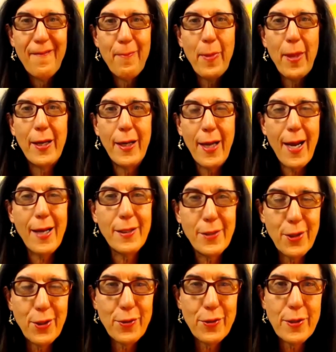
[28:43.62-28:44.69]
and
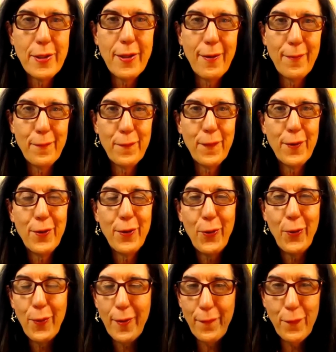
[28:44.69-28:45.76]
ask yourself, you
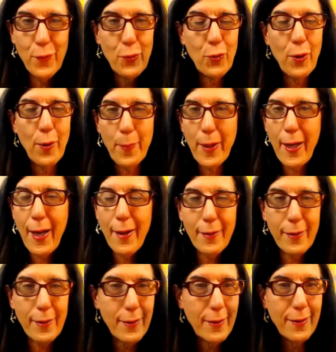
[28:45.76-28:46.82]
know, if you grew up
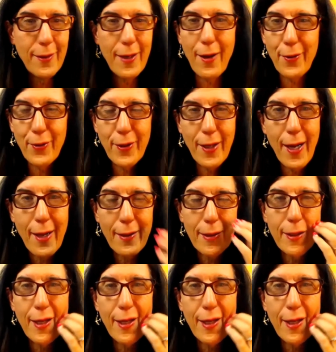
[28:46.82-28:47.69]
Catholic and now you're Catholic,